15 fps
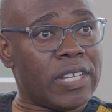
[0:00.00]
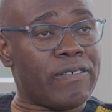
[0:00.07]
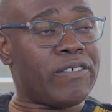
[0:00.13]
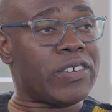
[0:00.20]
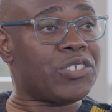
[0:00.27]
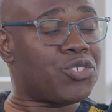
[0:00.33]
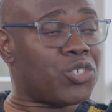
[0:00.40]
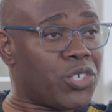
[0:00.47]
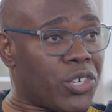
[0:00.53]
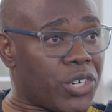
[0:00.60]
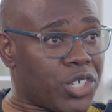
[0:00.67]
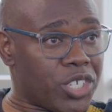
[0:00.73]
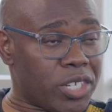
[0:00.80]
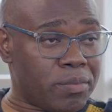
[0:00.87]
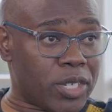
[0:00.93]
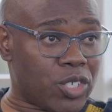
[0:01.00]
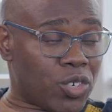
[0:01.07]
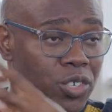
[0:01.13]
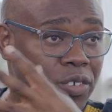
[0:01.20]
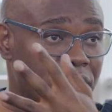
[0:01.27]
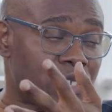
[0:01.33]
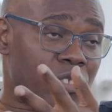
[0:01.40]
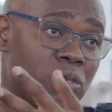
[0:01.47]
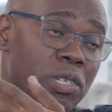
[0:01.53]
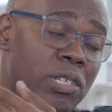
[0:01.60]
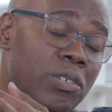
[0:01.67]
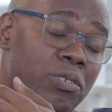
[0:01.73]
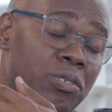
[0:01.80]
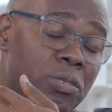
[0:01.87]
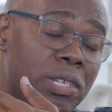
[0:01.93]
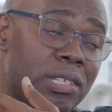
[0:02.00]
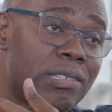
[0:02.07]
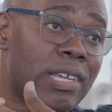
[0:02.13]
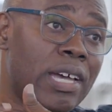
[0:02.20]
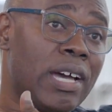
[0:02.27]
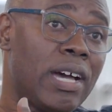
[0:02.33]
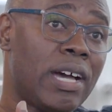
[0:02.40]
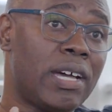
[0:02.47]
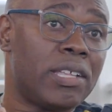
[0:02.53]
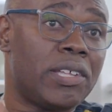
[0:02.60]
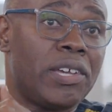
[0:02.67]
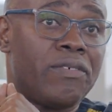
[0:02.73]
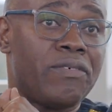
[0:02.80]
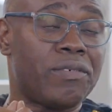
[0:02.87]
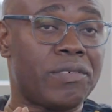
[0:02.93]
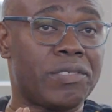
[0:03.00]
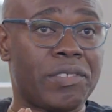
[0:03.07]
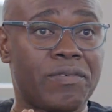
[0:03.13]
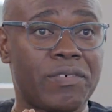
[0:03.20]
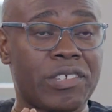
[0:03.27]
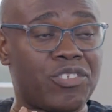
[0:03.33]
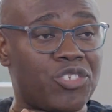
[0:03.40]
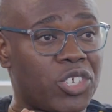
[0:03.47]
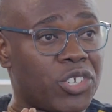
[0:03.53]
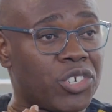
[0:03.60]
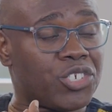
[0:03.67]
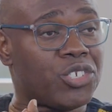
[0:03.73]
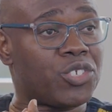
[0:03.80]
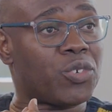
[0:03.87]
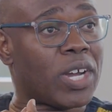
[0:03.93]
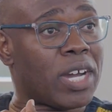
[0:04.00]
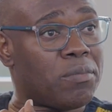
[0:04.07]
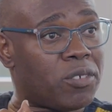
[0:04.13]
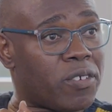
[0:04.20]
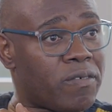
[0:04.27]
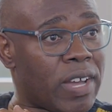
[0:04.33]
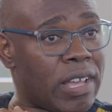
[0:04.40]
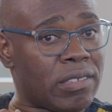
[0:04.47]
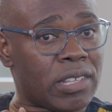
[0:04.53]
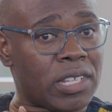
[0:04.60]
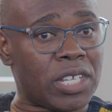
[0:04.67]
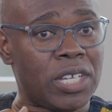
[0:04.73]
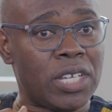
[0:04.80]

the first generation. Majority of our students are the first generation to come to varsity.